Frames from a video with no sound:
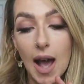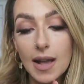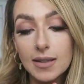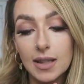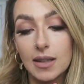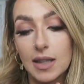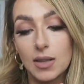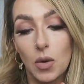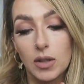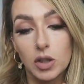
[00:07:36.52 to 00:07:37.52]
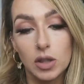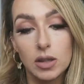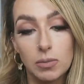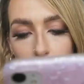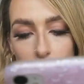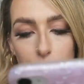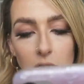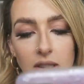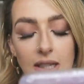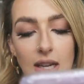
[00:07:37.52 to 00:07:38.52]
asking these questions. The first
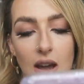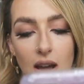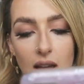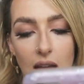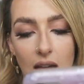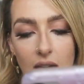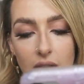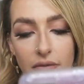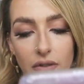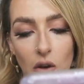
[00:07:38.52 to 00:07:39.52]
person I have